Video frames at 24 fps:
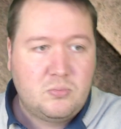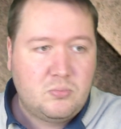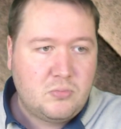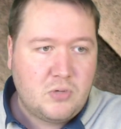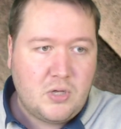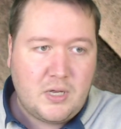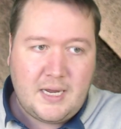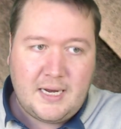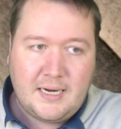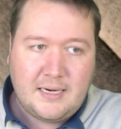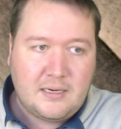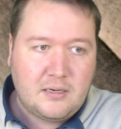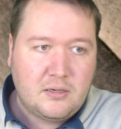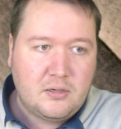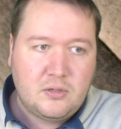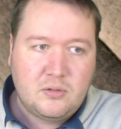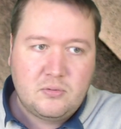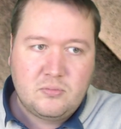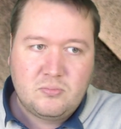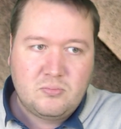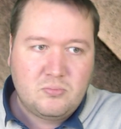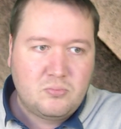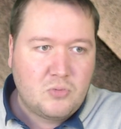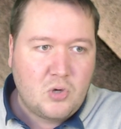like
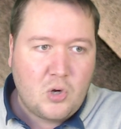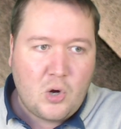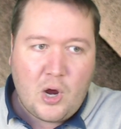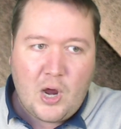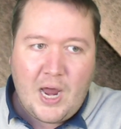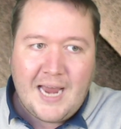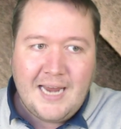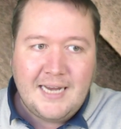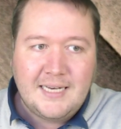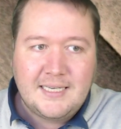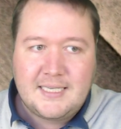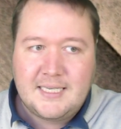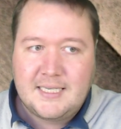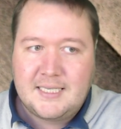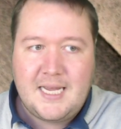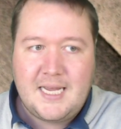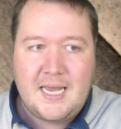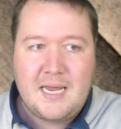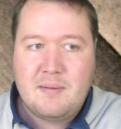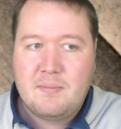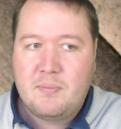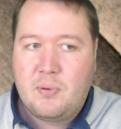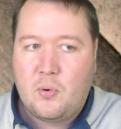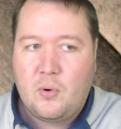8 to
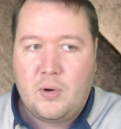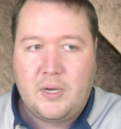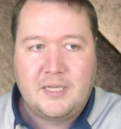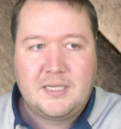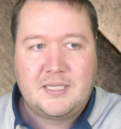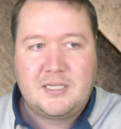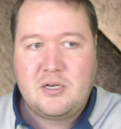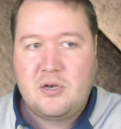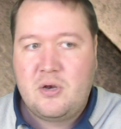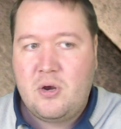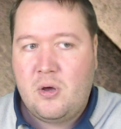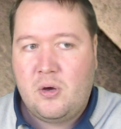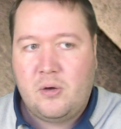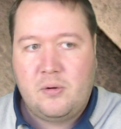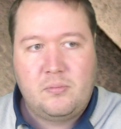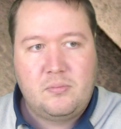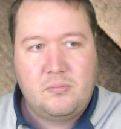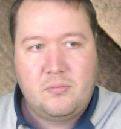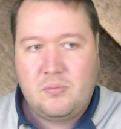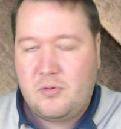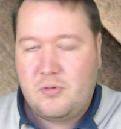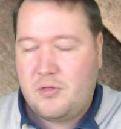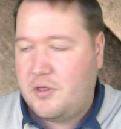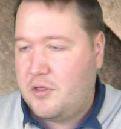10 points, not
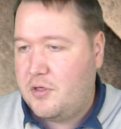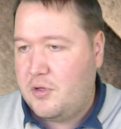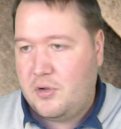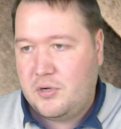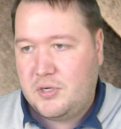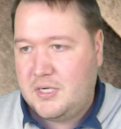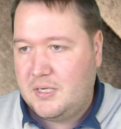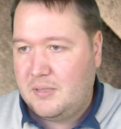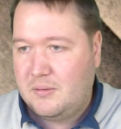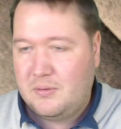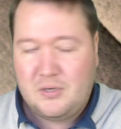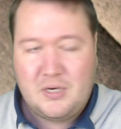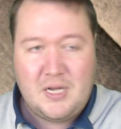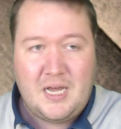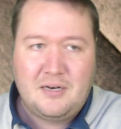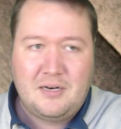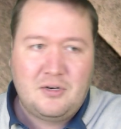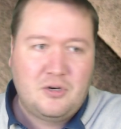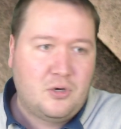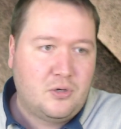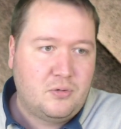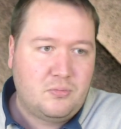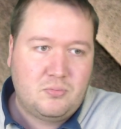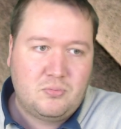
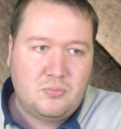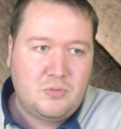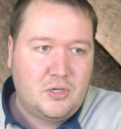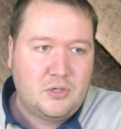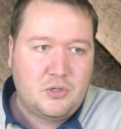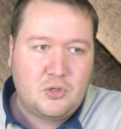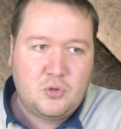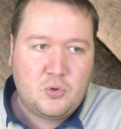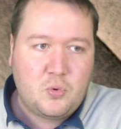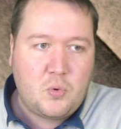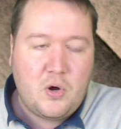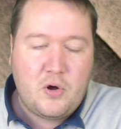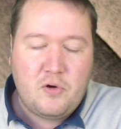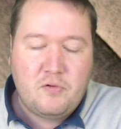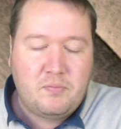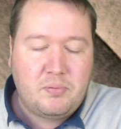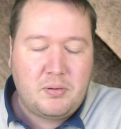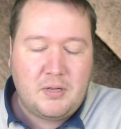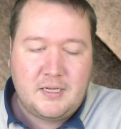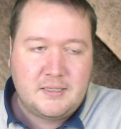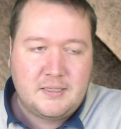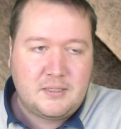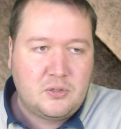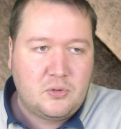12
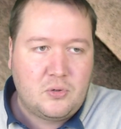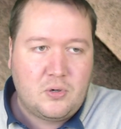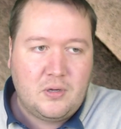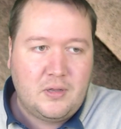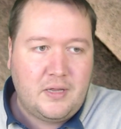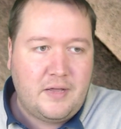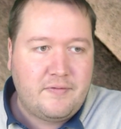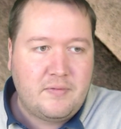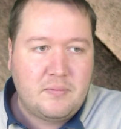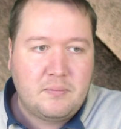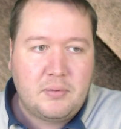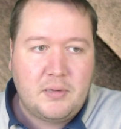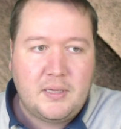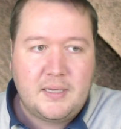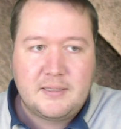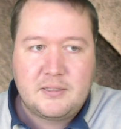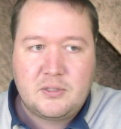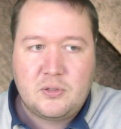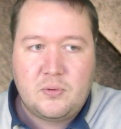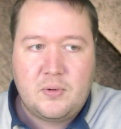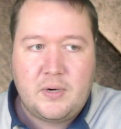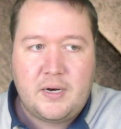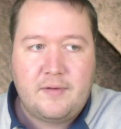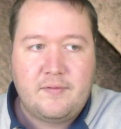plus or 11
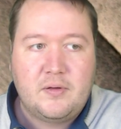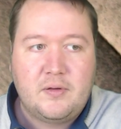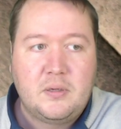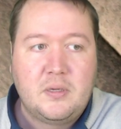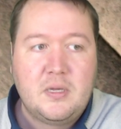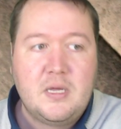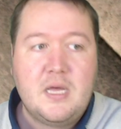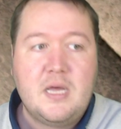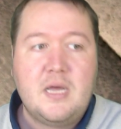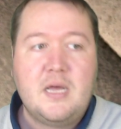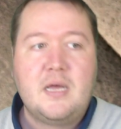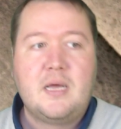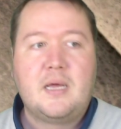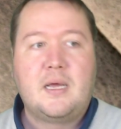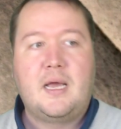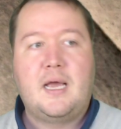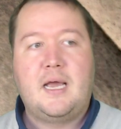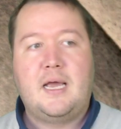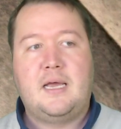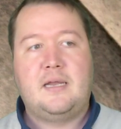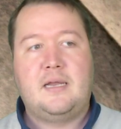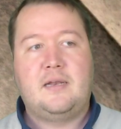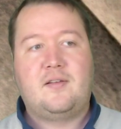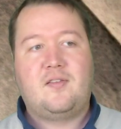plus or whatever.
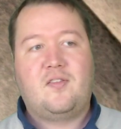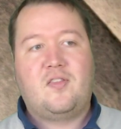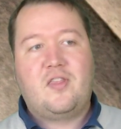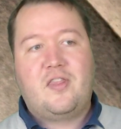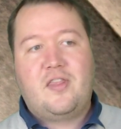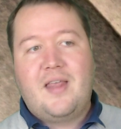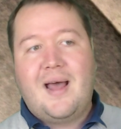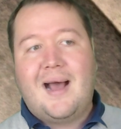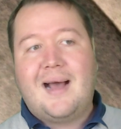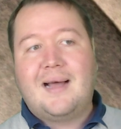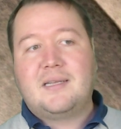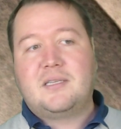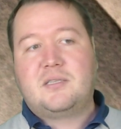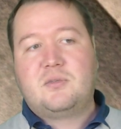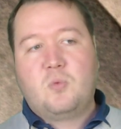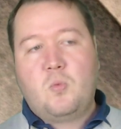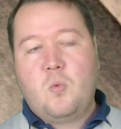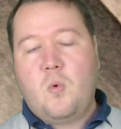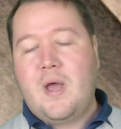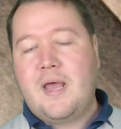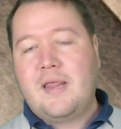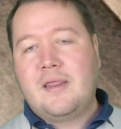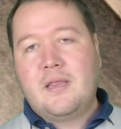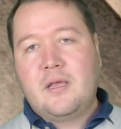And that's
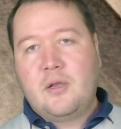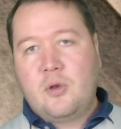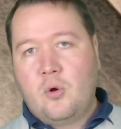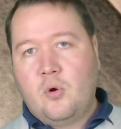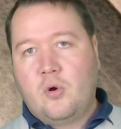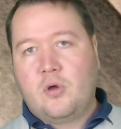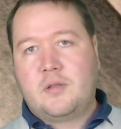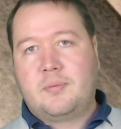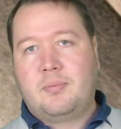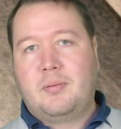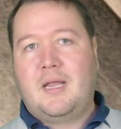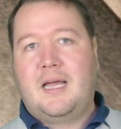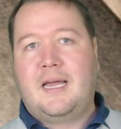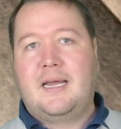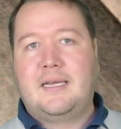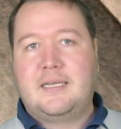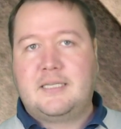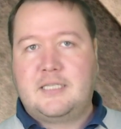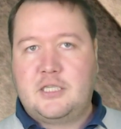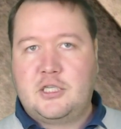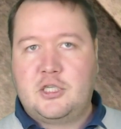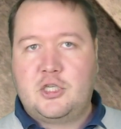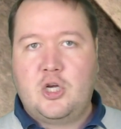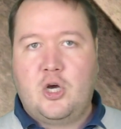when the North player
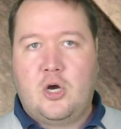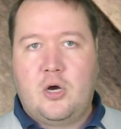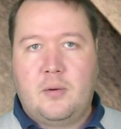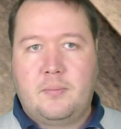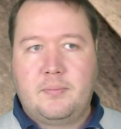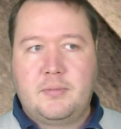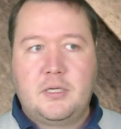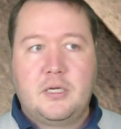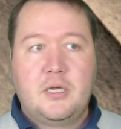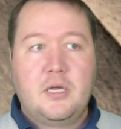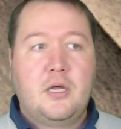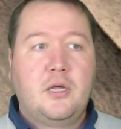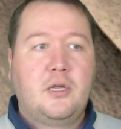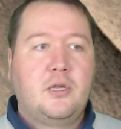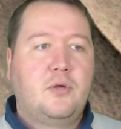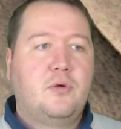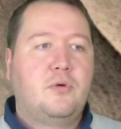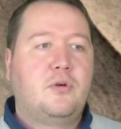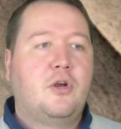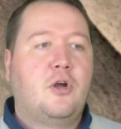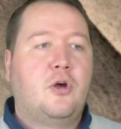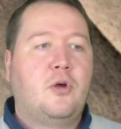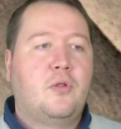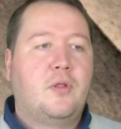stopped.
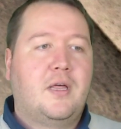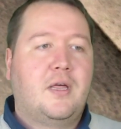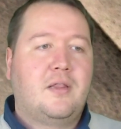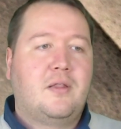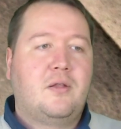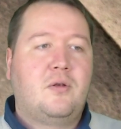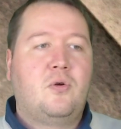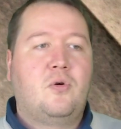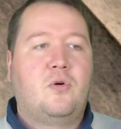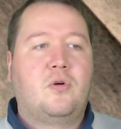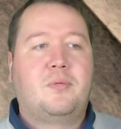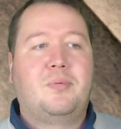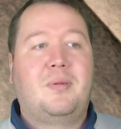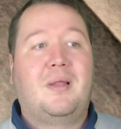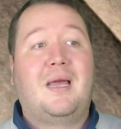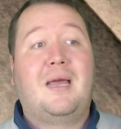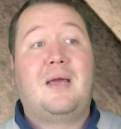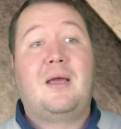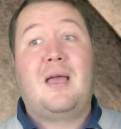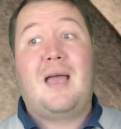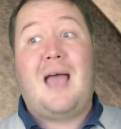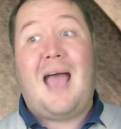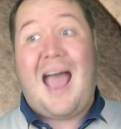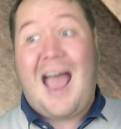You'd know that the North
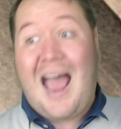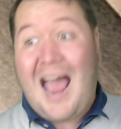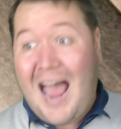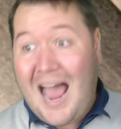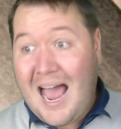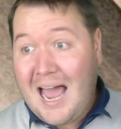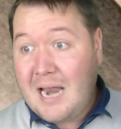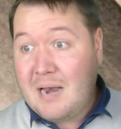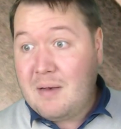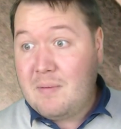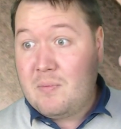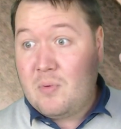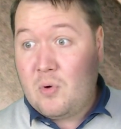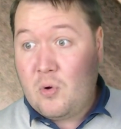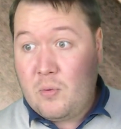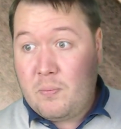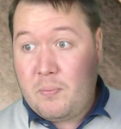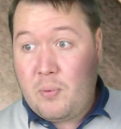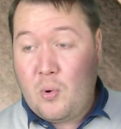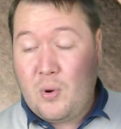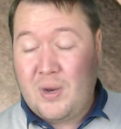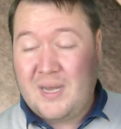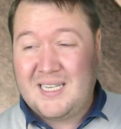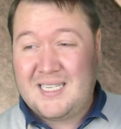player had more
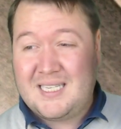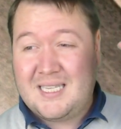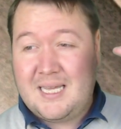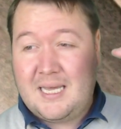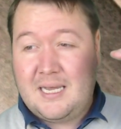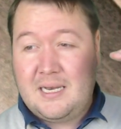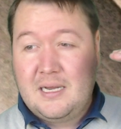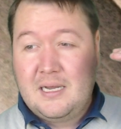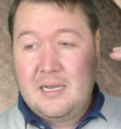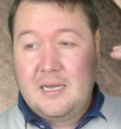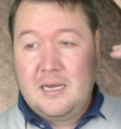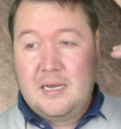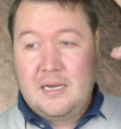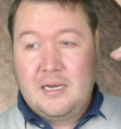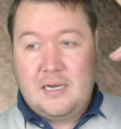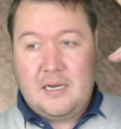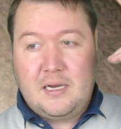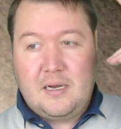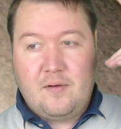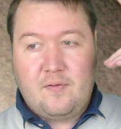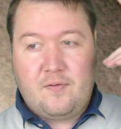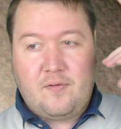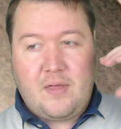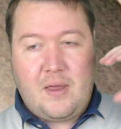points, that
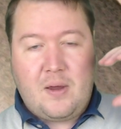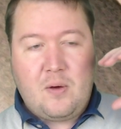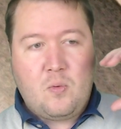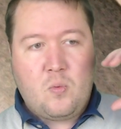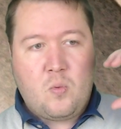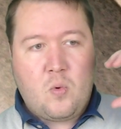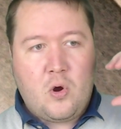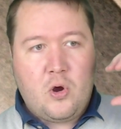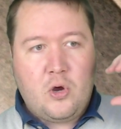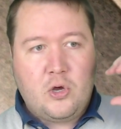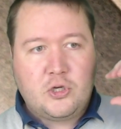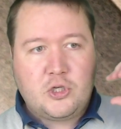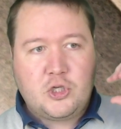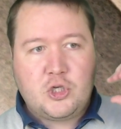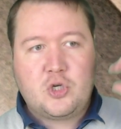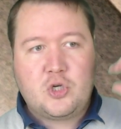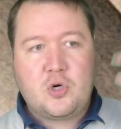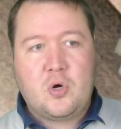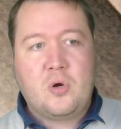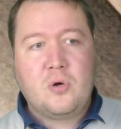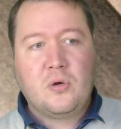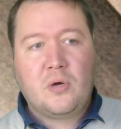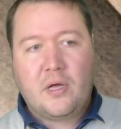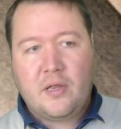if they were
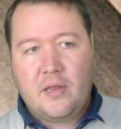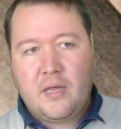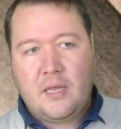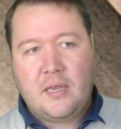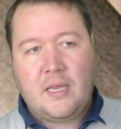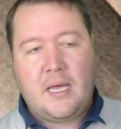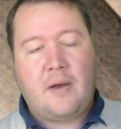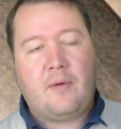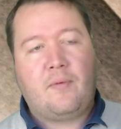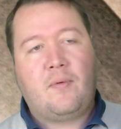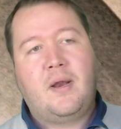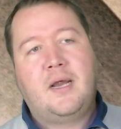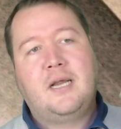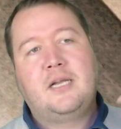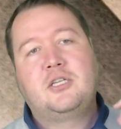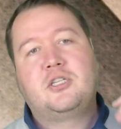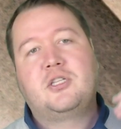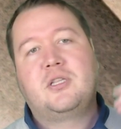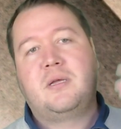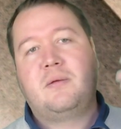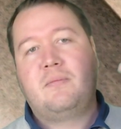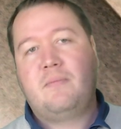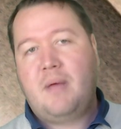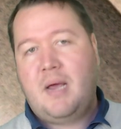stronger than that range,
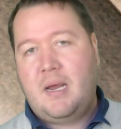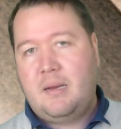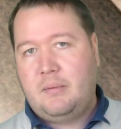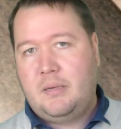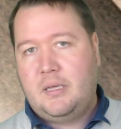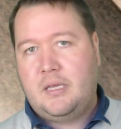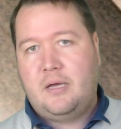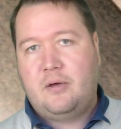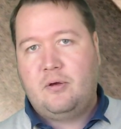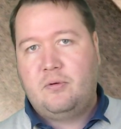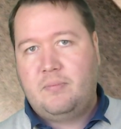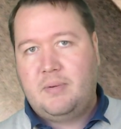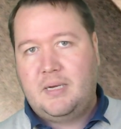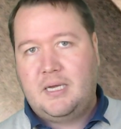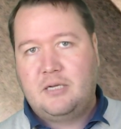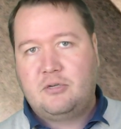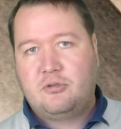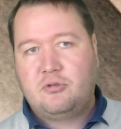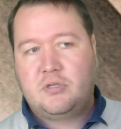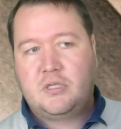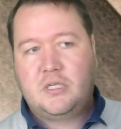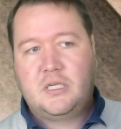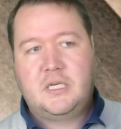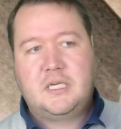then maybe they would be
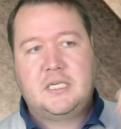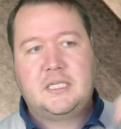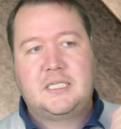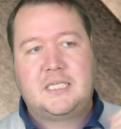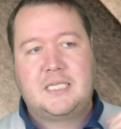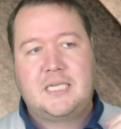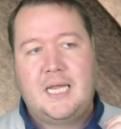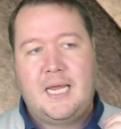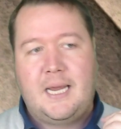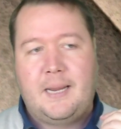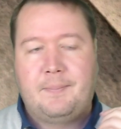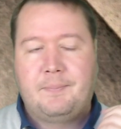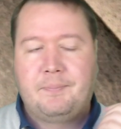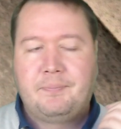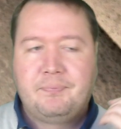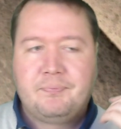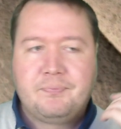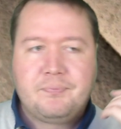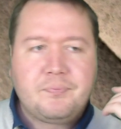interested in slam.